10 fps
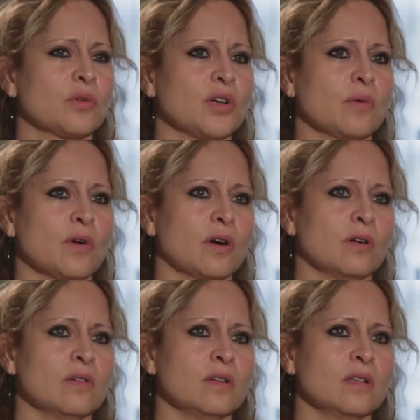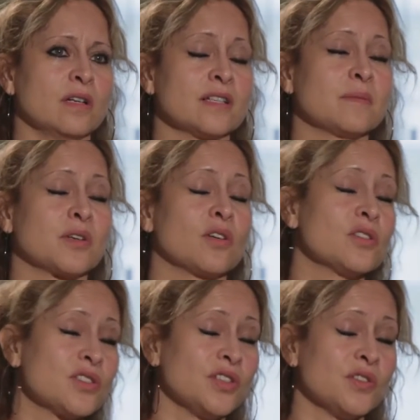where you are. I said, but
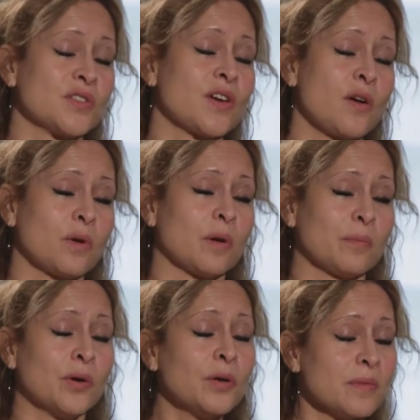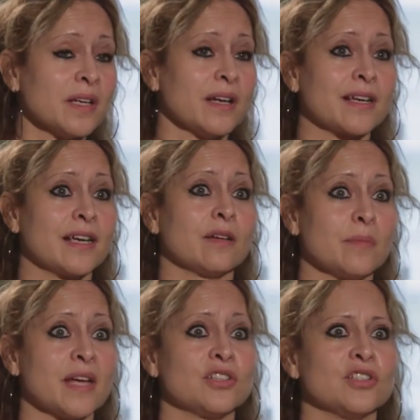Kirsten, you saw where it put me. I can't
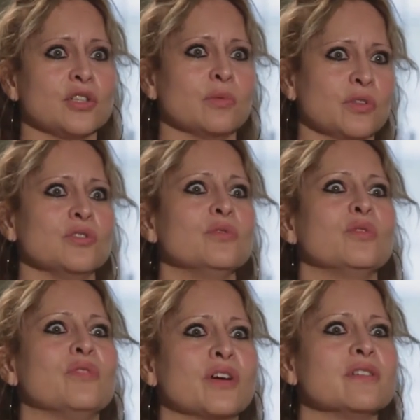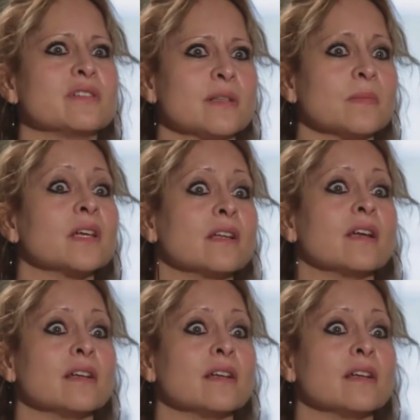imagine you would do the very same thing that